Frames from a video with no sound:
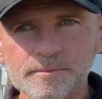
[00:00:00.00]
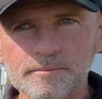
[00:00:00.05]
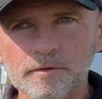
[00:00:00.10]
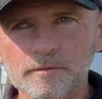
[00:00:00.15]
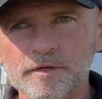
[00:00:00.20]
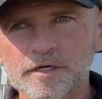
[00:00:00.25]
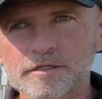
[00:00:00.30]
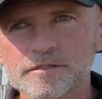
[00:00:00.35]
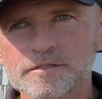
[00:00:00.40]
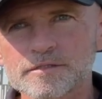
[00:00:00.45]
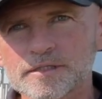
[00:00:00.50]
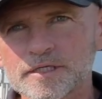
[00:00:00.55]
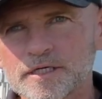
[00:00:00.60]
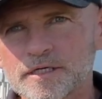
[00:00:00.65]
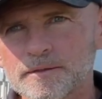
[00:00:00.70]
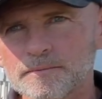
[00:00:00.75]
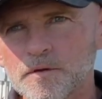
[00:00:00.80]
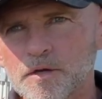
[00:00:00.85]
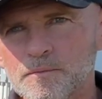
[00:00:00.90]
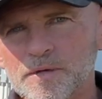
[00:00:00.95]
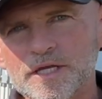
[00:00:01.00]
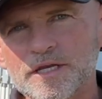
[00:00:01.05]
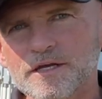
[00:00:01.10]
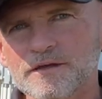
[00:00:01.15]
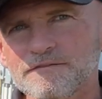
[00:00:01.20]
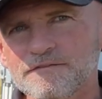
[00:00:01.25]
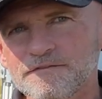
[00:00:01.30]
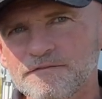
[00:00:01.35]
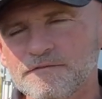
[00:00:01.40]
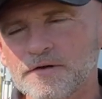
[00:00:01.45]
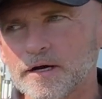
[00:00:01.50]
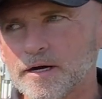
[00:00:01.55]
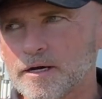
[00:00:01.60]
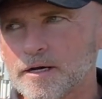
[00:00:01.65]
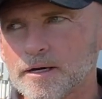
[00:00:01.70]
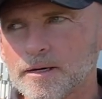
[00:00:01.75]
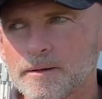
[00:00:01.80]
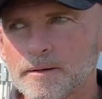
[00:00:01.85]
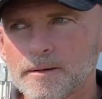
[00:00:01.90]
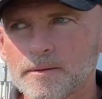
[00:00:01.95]
implements. Um, immediate
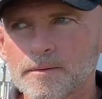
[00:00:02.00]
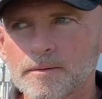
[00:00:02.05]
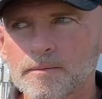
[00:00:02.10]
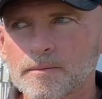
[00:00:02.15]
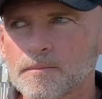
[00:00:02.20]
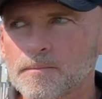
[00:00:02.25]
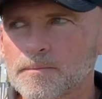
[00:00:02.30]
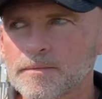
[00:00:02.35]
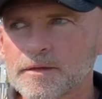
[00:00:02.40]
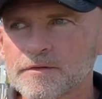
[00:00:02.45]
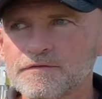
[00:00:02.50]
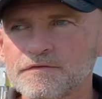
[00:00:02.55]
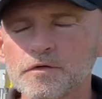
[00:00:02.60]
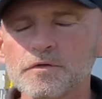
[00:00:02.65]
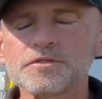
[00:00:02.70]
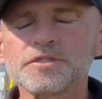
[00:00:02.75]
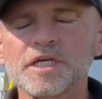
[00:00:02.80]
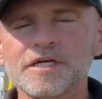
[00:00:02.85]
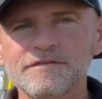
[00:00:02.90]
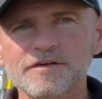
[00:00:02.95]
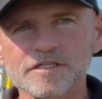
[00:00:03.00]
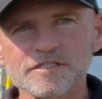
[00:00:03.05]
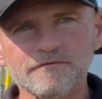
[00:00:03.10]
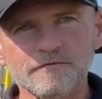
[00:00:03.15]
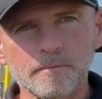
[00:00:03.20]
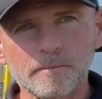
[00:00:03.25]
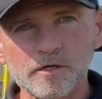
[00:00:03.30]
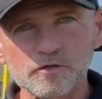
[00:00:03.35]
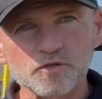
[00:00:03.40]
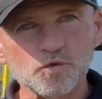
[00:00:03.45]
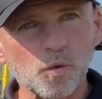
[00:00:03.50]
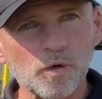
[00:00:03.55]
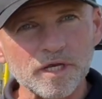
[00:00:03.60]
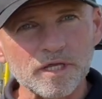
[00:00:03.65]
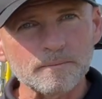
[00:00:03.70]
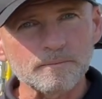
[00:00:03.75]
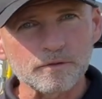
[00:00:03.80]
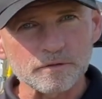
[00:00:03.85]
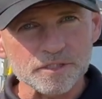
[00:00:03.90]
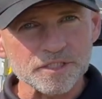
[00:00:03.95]
uh, fuel savings of about
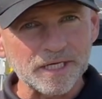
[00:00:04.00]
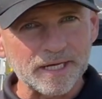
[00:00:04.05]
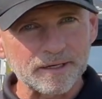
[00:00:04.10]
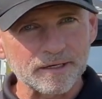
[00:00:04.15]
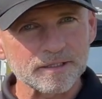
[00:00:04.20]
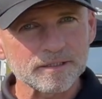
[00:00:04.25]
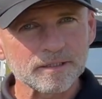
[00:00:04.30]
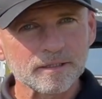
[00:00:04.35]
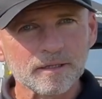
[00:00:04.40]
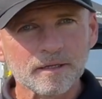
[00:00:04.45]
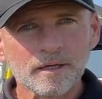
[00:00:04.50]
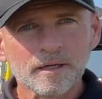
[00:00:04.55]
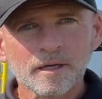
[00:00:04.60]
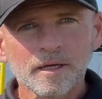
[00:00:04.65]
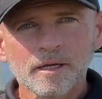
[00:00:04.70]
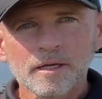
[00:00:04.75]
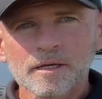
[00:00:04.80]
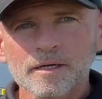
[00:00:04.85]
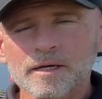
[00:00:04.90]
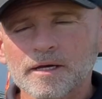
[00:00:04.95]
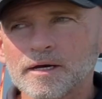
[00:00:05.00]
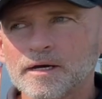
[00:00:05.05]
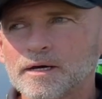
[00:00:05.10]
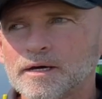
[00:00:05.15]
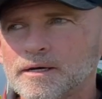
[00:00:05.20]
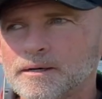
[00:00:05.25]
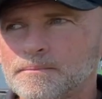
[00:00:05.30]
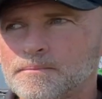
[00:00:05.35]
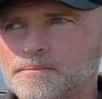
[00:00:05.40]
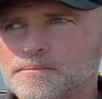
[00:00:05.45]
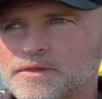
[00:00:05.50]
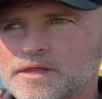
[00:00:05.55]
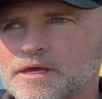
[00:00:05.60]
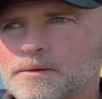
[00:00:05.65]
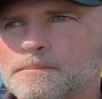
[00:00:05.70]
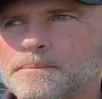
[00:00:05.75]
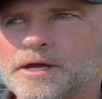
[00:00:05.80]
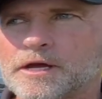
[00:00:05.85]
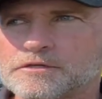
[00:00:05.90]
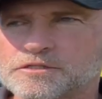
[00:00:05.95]
20% um,
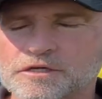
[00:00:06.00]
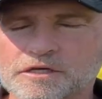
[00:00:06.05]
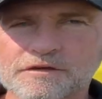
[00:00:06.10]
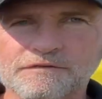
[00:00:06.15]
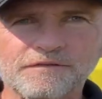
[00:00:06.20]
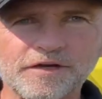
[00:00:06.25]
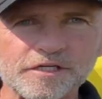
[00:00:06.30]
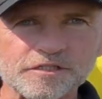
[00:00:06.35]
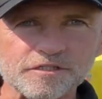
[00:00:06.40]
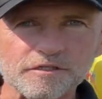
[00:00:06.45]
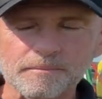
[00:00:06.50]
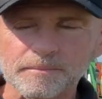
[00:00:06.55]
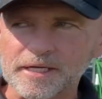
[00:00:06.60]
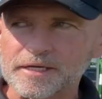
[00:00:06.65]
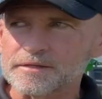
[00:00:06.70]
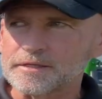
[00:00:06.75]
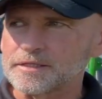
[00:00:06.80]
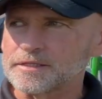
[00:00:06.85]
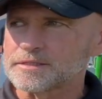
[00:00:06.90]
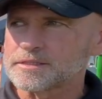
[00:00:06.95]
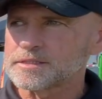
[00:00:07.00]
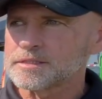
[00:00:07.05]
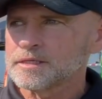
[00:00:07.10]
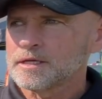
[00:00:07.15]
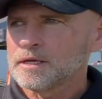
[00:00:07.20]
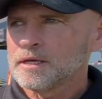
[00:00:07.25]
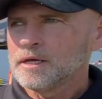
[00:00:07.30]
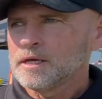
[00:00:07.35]
compared to conventional methods.